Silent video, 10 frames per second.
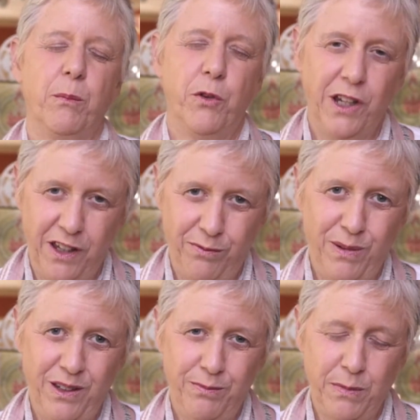forgive
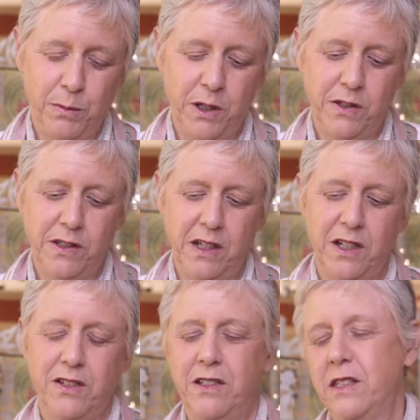me if my
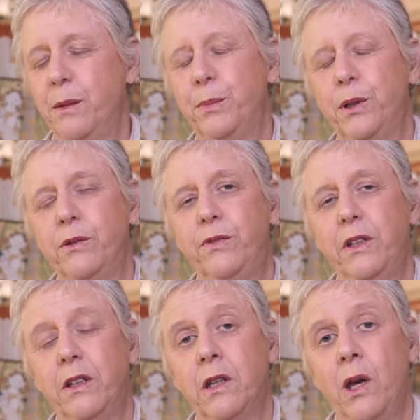pronunciation is not
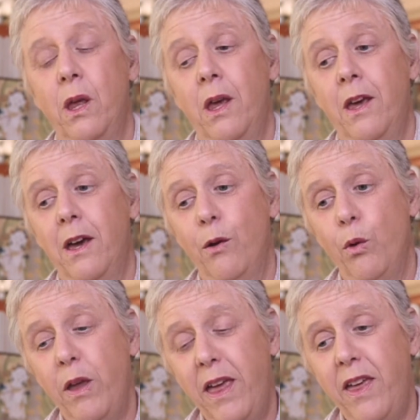perfect.
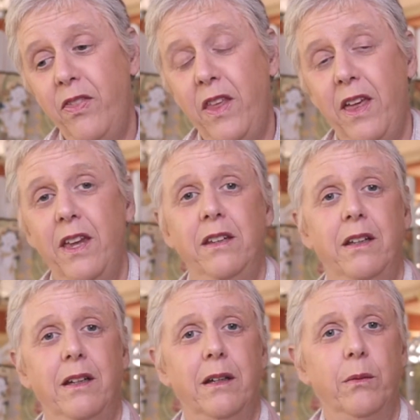And then
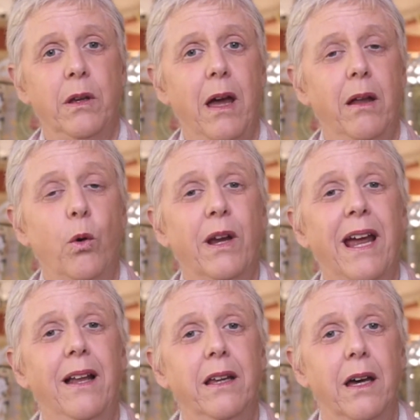
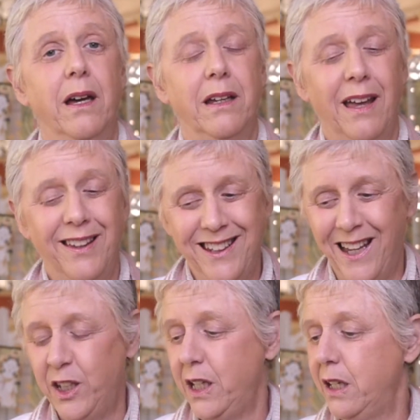
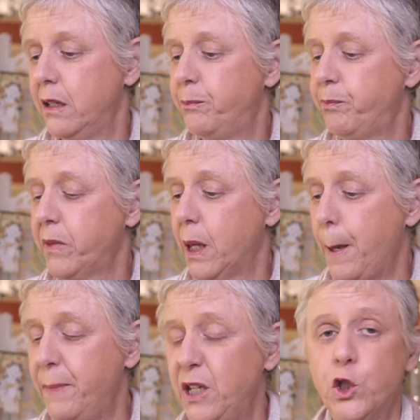Kalyani
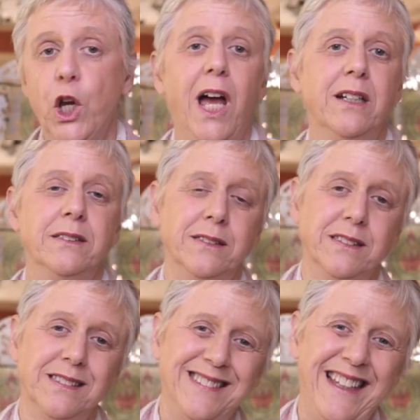Mitra
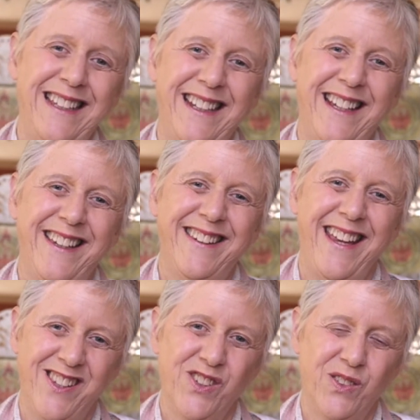in
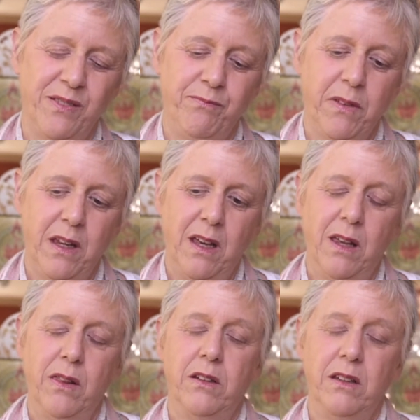Sanskrit,
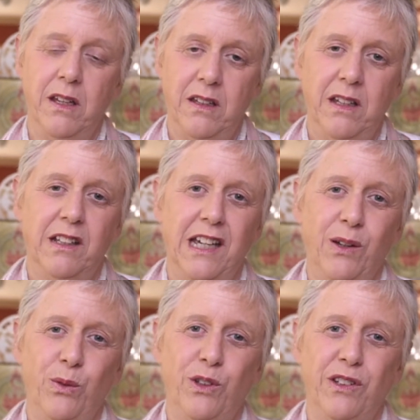the Indian
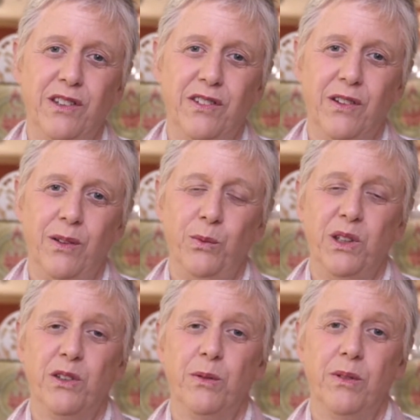languages
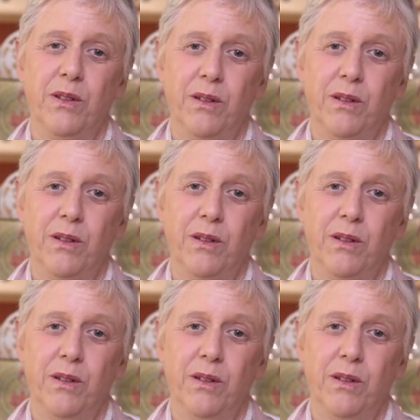which